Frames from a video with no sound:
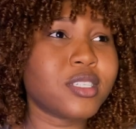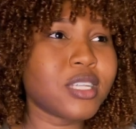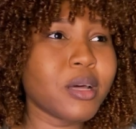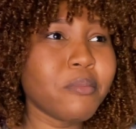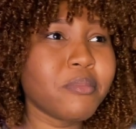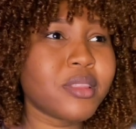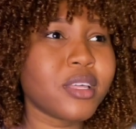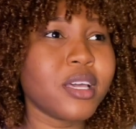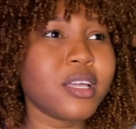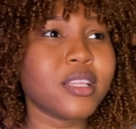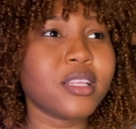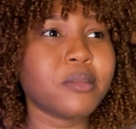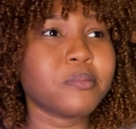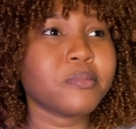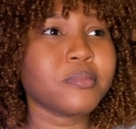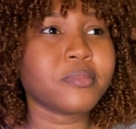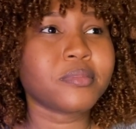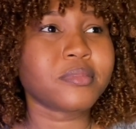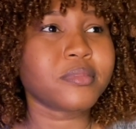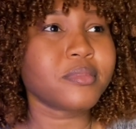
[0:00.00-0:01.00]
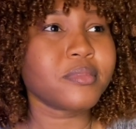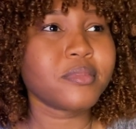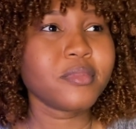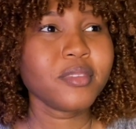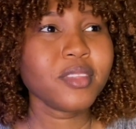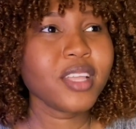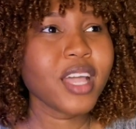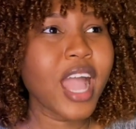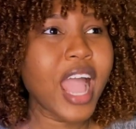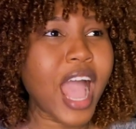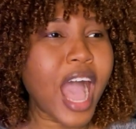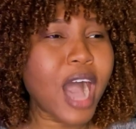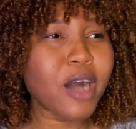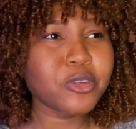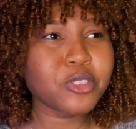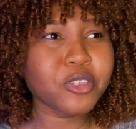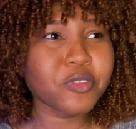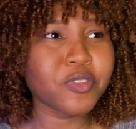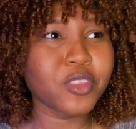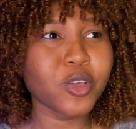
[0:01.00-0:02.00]
something
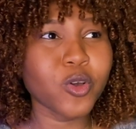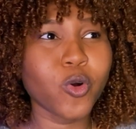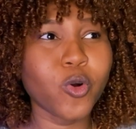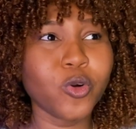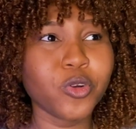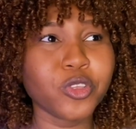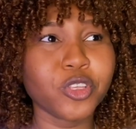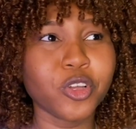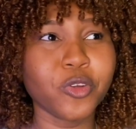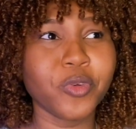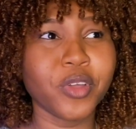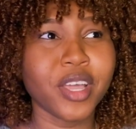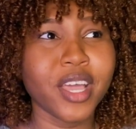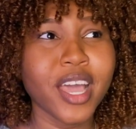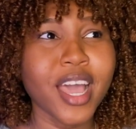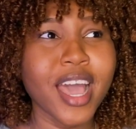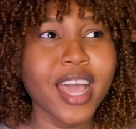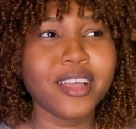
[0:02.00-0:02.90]
out of the ordinary.